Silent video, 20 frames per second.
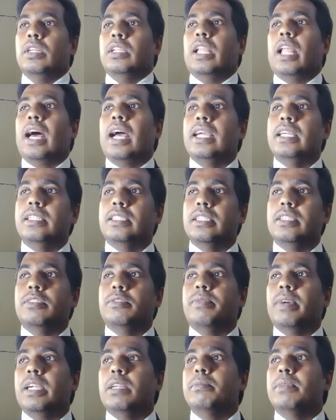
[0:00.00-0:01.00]
Light is
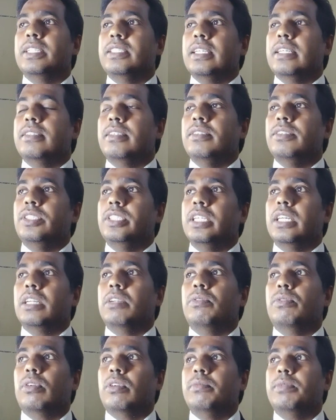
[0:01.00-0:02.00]
very much
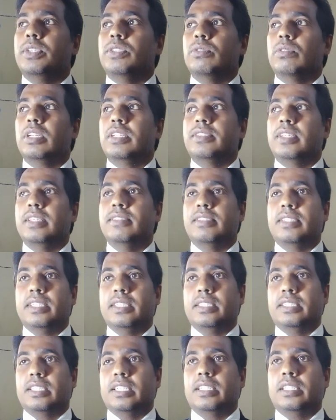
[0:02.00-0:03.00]
essential for visual
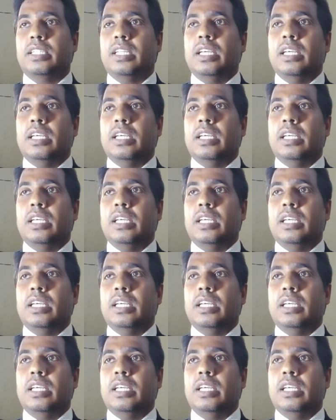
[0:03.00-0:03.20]
sensation,